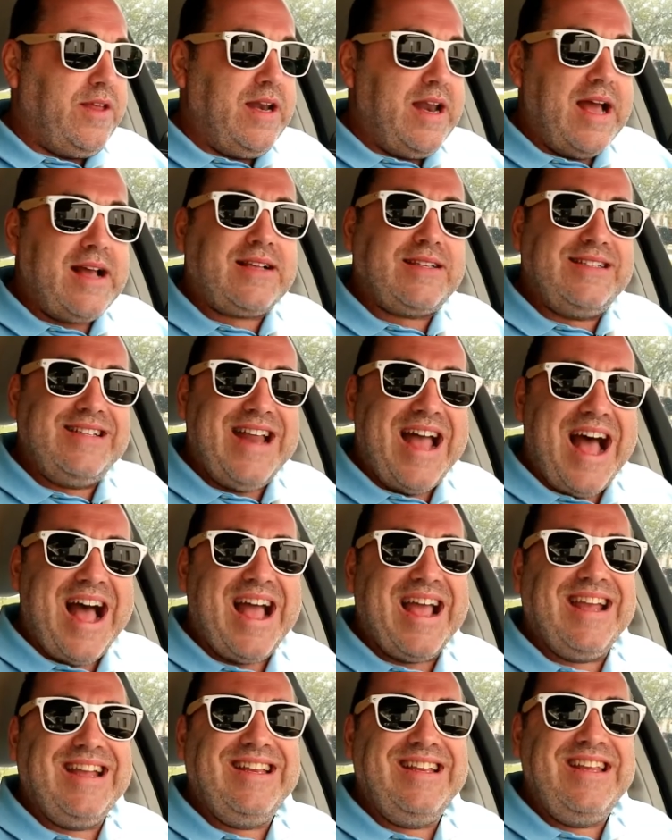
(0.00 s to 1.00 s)
the next
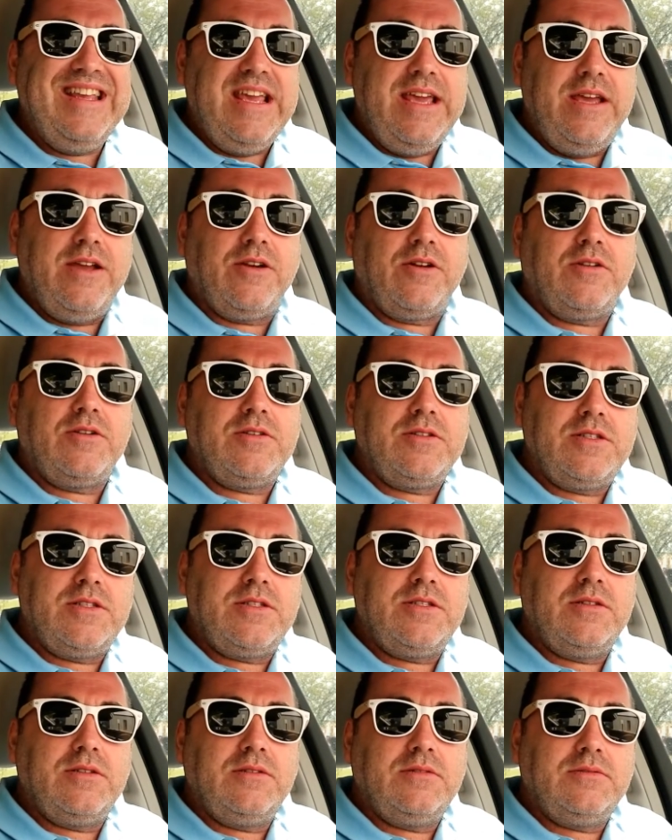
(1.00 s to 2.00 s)
nine
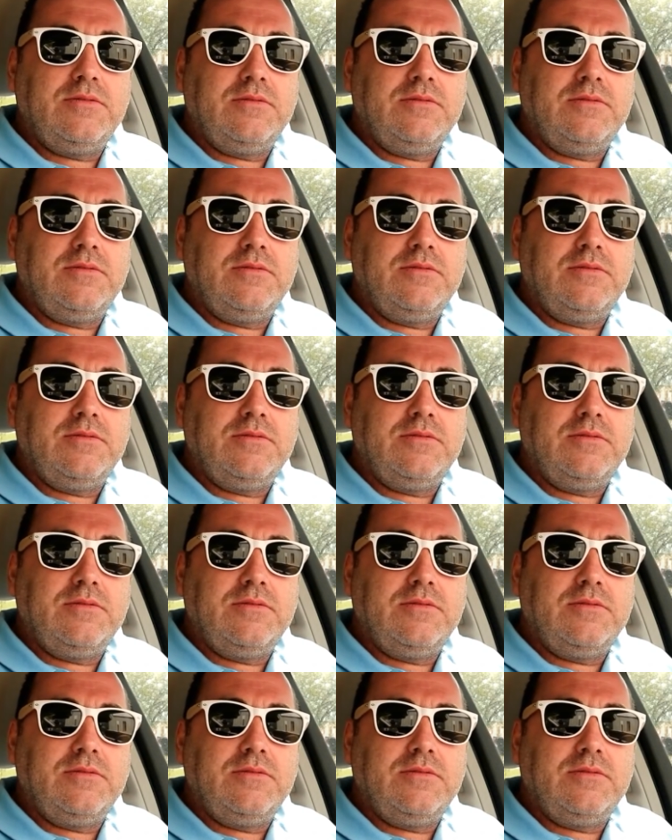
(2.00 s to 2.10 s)
years,